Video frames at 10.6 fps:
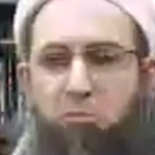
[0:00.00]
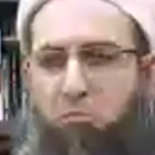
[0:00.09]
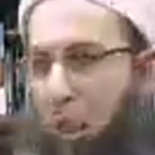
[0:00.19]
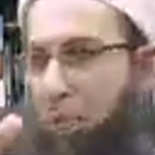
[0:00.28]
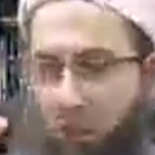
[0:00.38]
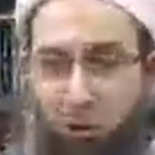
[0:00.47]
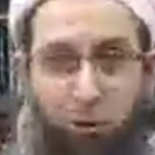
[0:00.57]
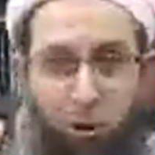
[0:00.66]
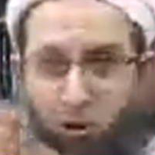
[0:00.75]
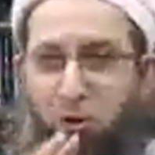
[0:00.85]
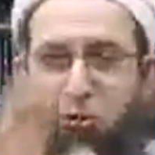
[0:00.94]
Maybe you're
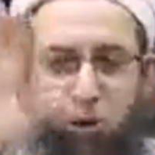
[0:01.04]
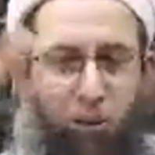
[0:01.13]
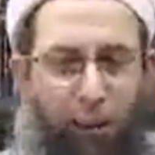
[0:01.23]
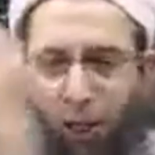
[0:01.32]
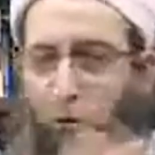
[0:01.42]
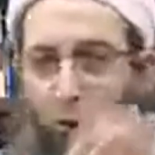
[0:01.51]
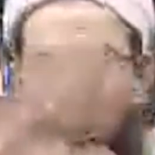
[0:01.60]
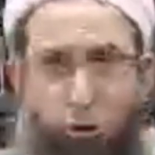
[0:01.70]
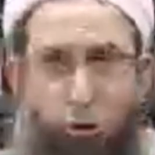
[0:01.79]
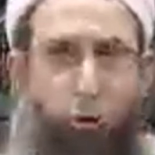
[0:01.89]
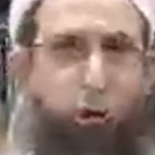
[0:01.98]
not. You're
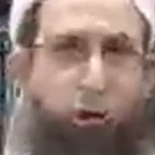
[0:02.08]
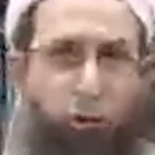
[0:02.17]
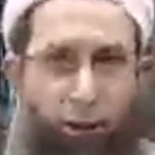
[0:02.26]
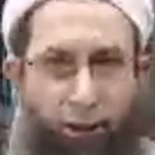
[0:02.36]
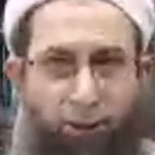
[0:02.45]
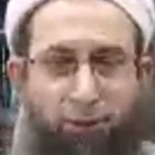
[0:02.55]
sure it's there,